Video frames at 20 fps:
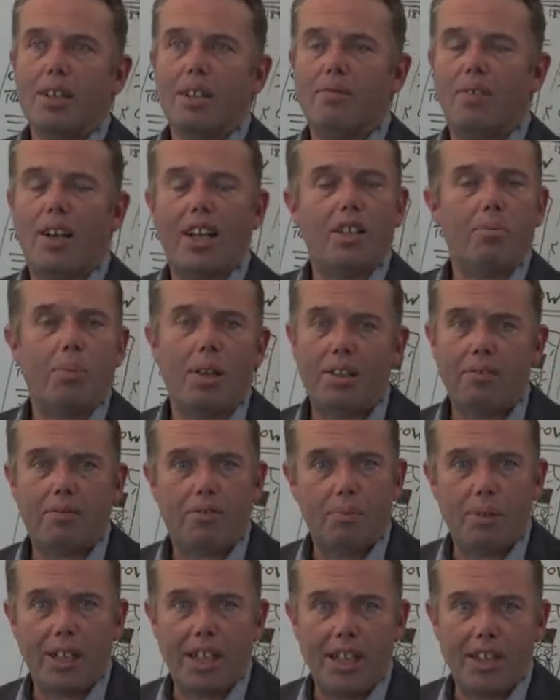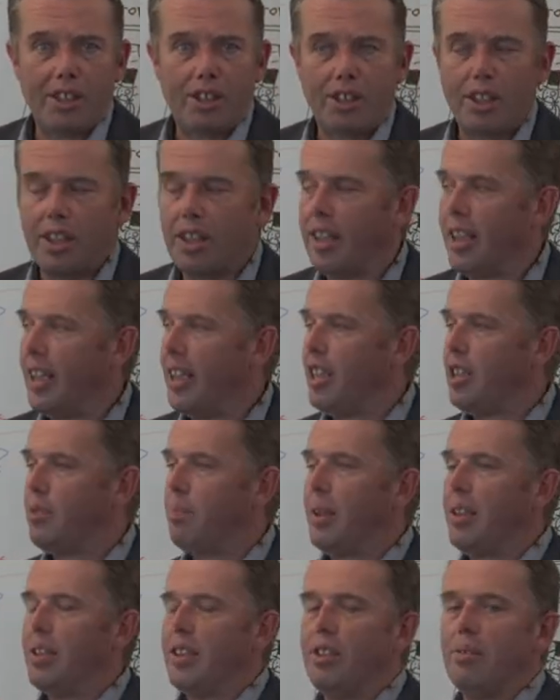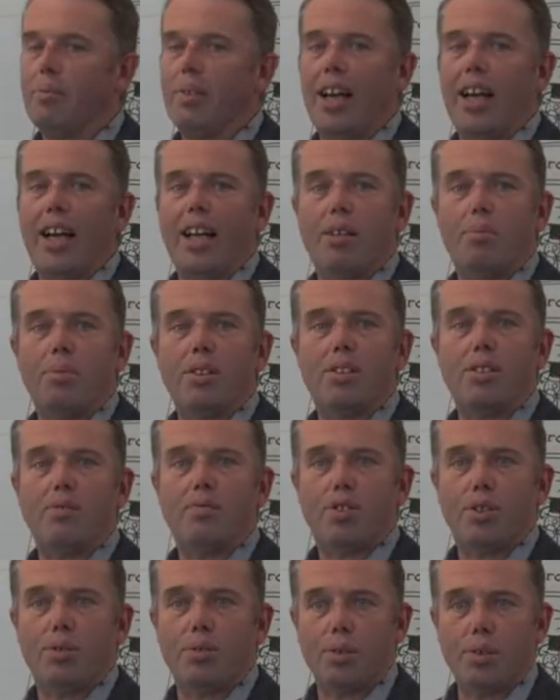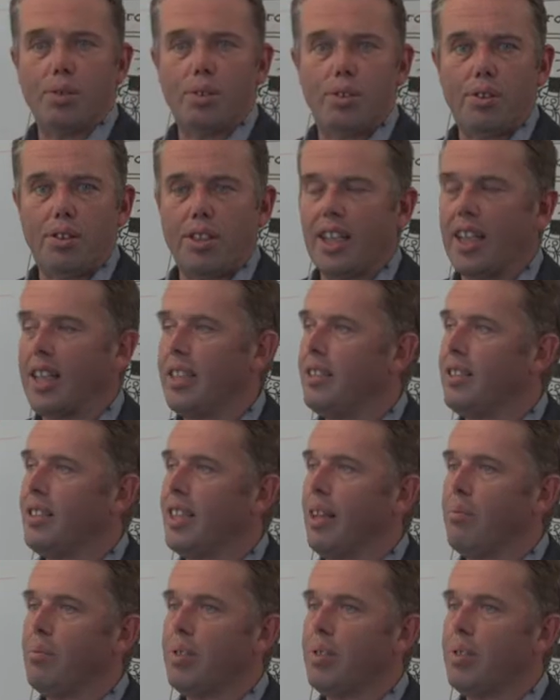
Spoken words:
valuable information, and it's building up that element of trust and